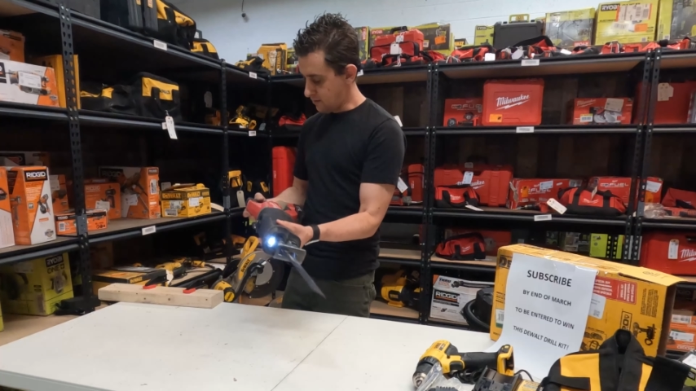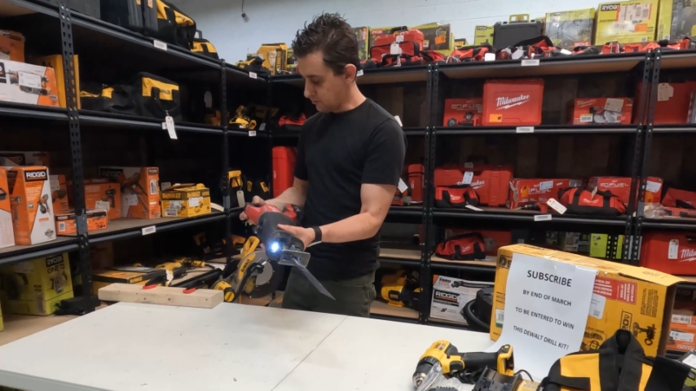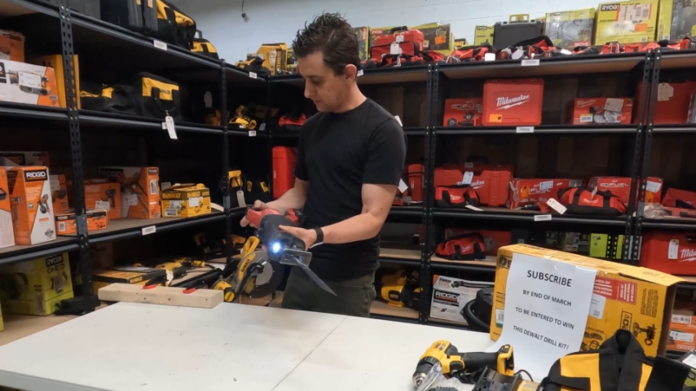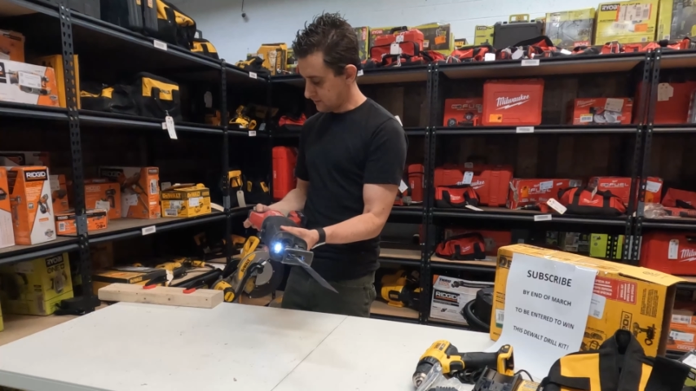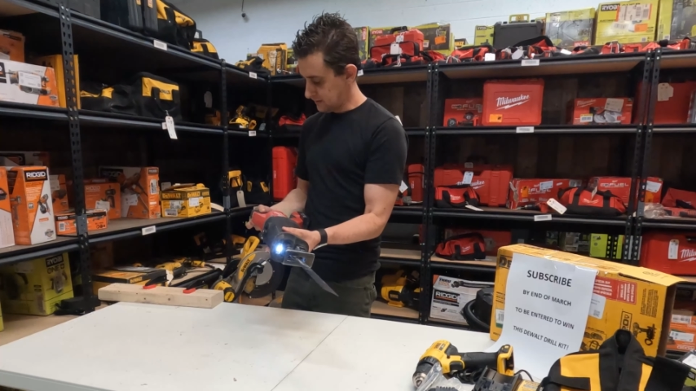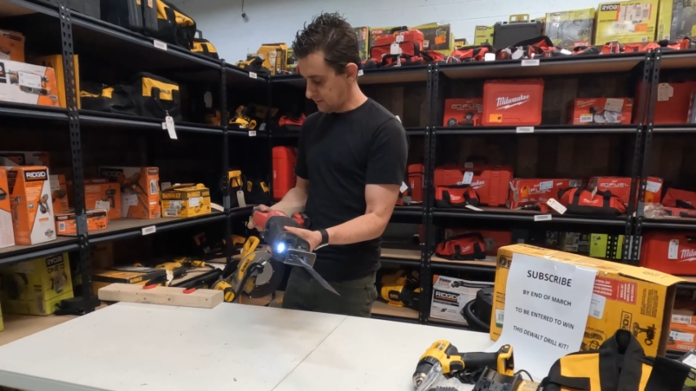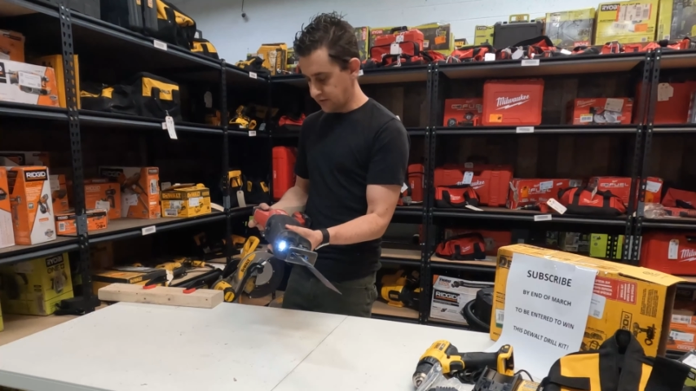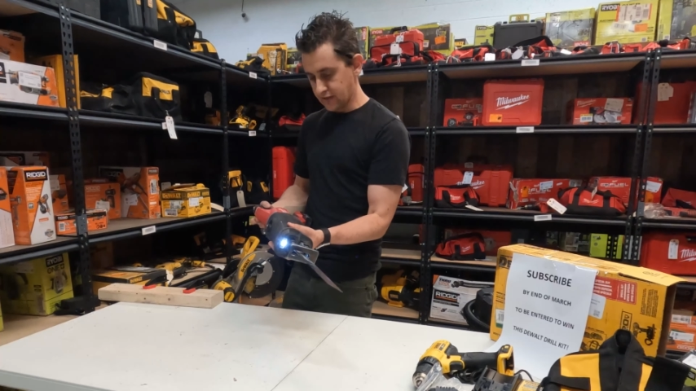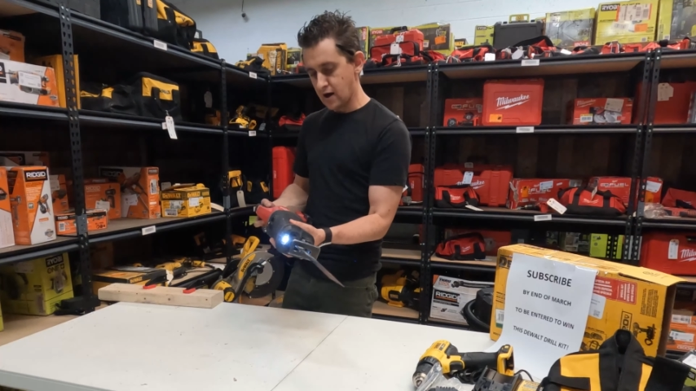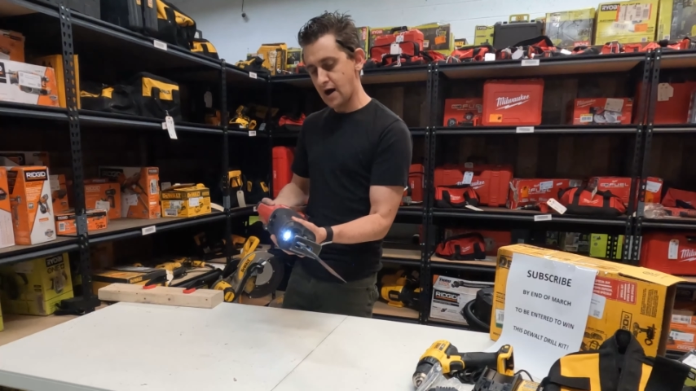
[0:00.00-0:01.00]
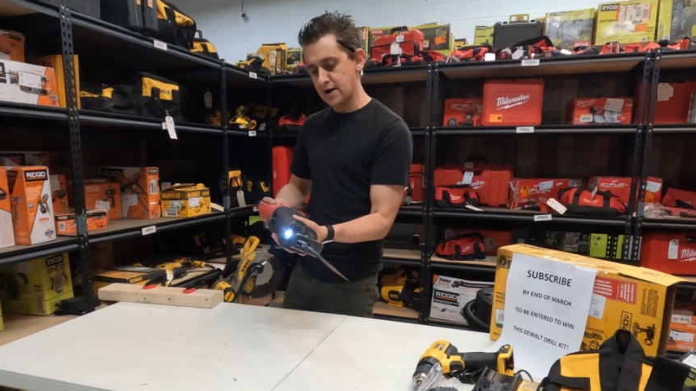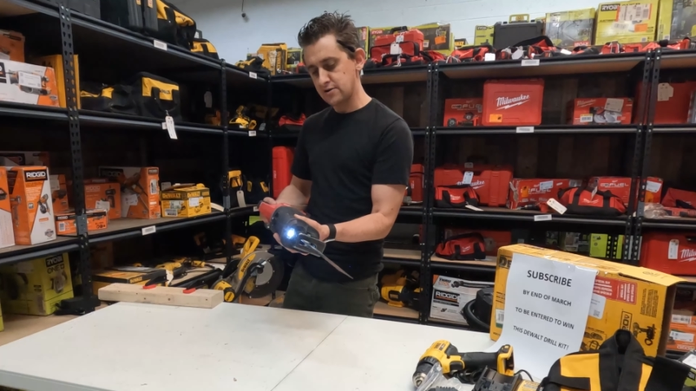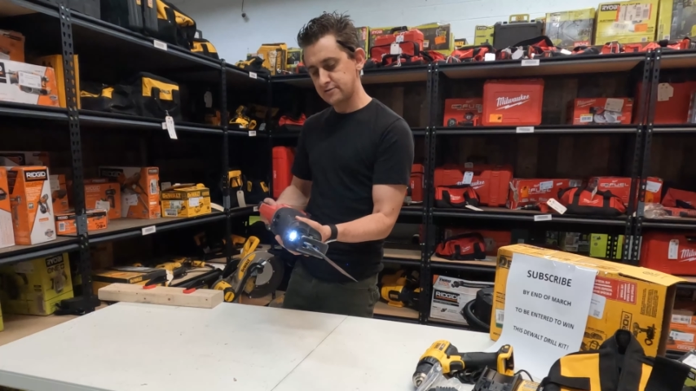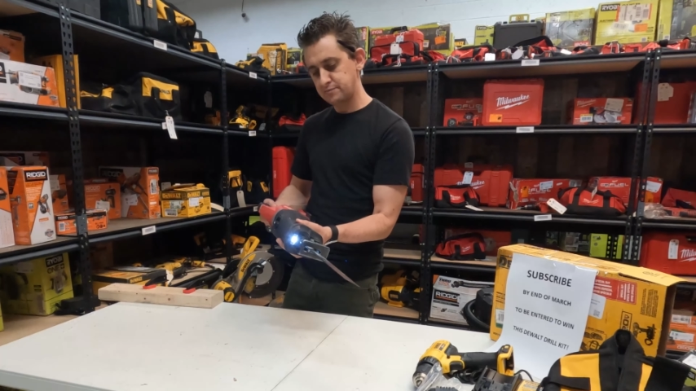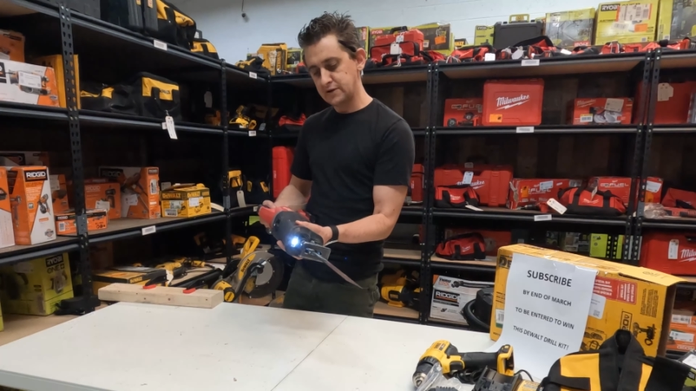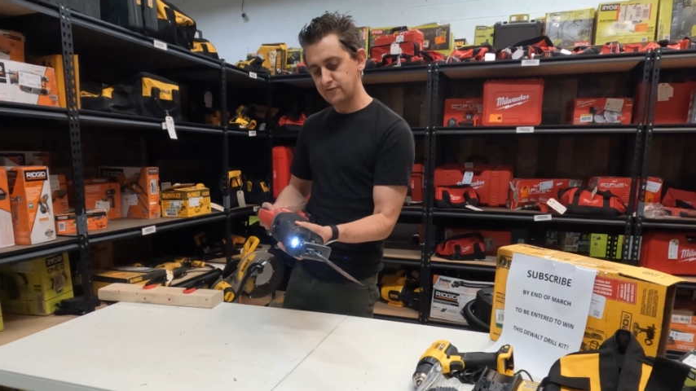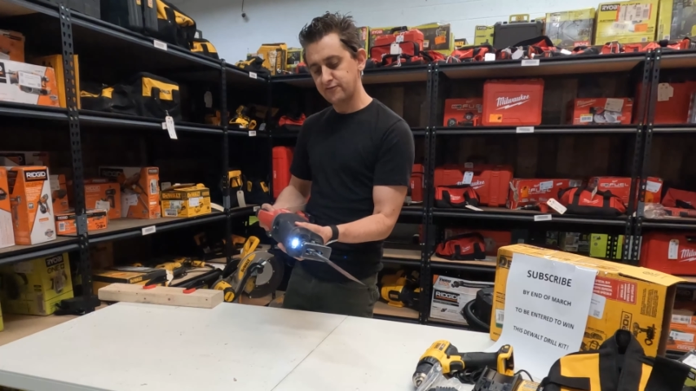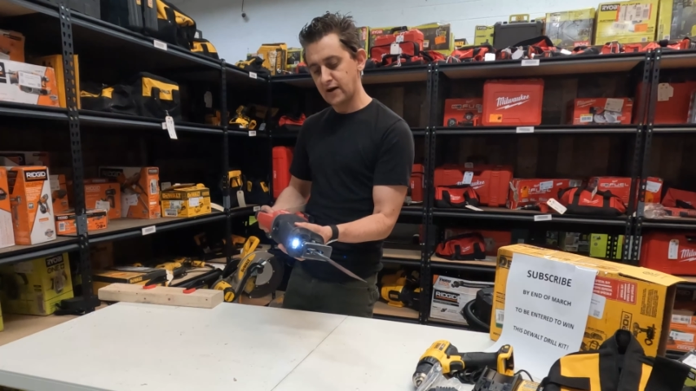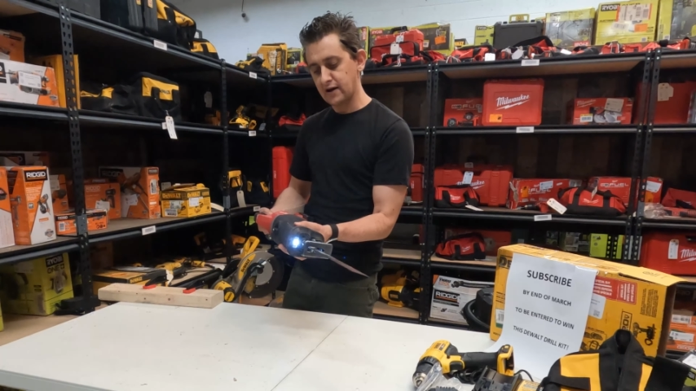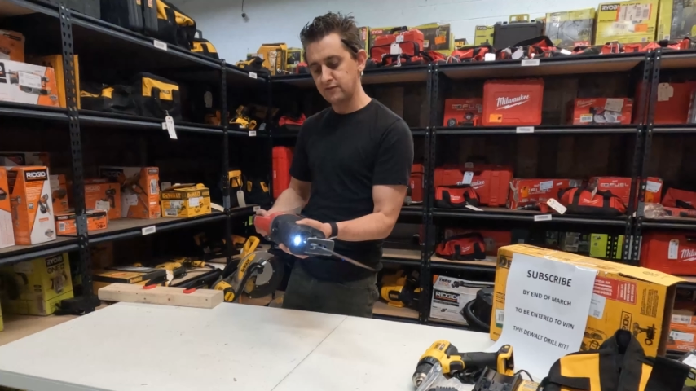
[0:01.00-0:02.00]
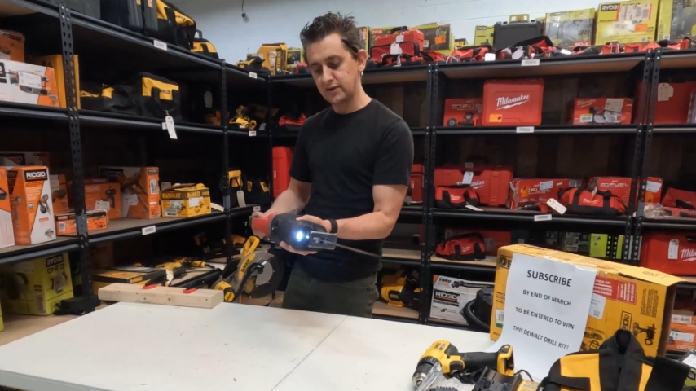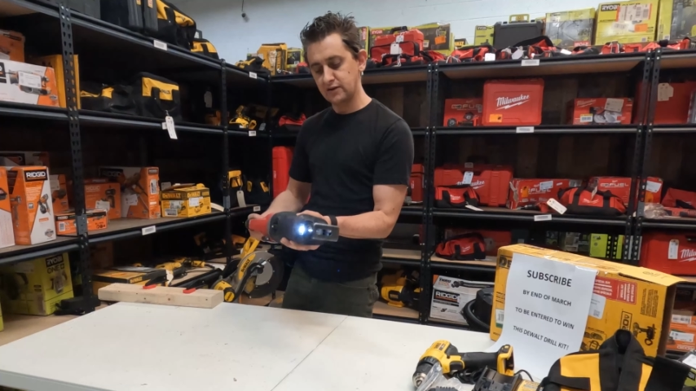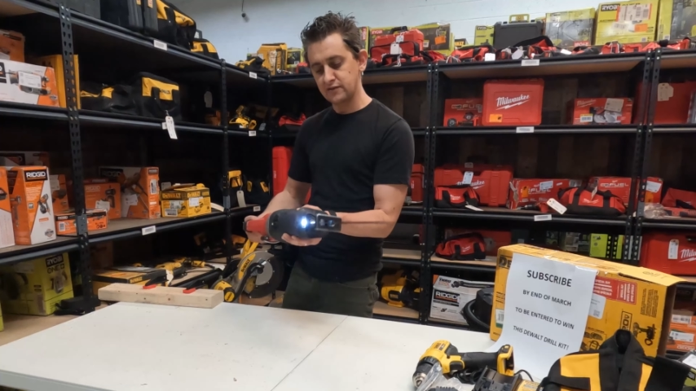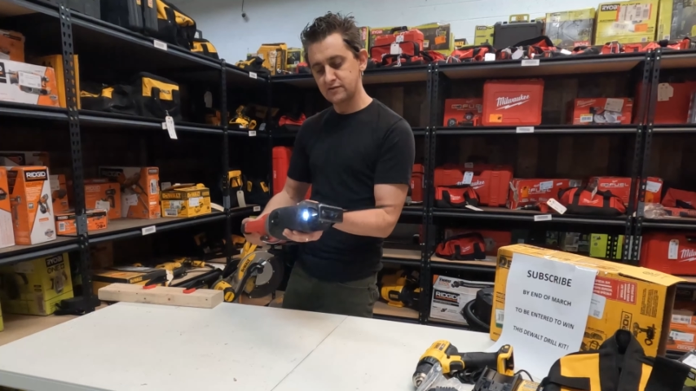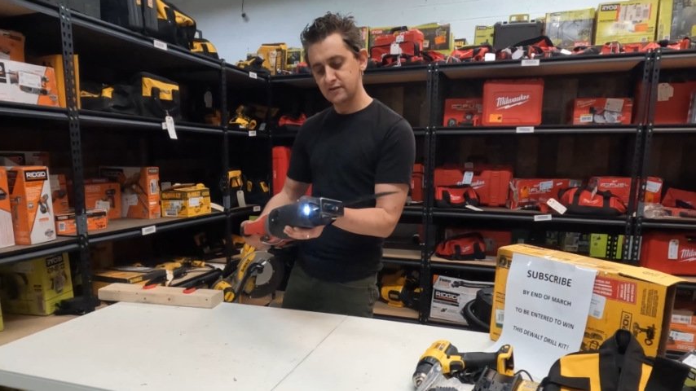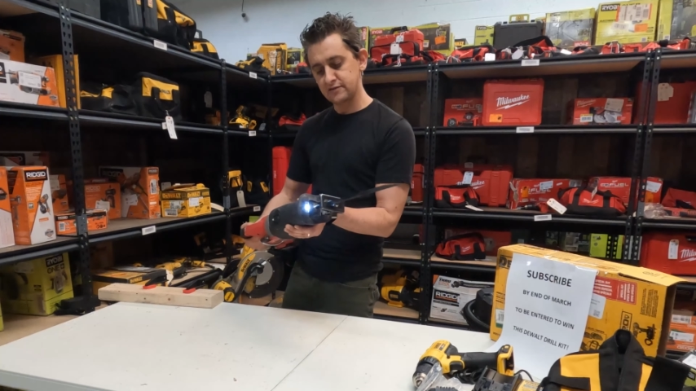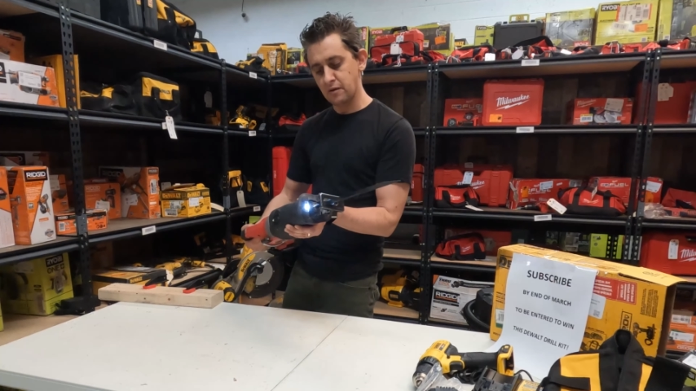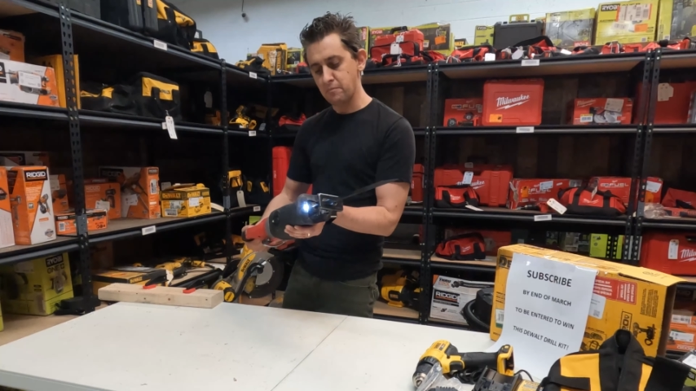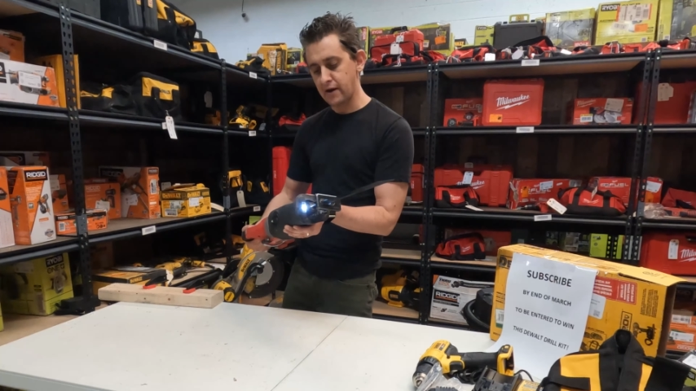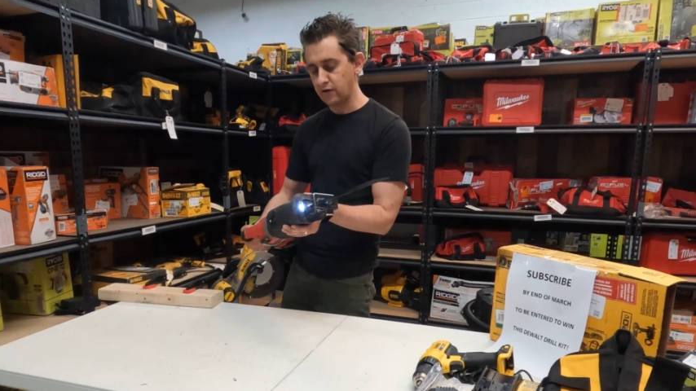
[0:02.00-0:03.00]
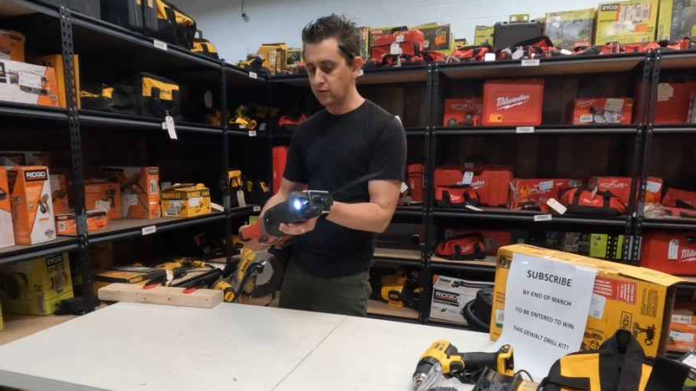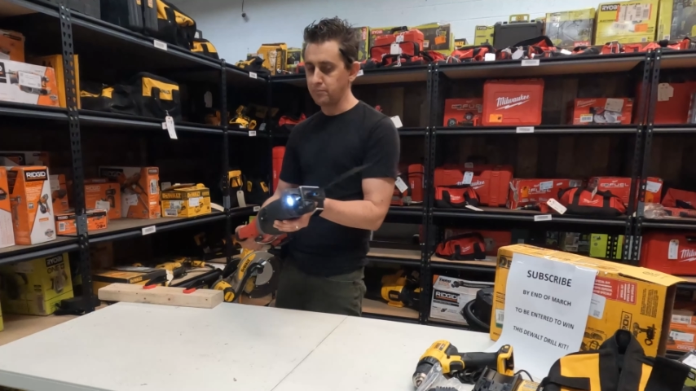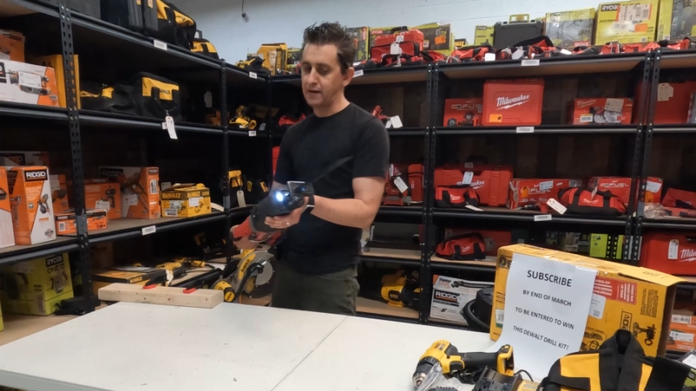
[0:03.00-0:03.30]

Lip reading: We're going to leave it in a higher speed 5 here. This is a metal,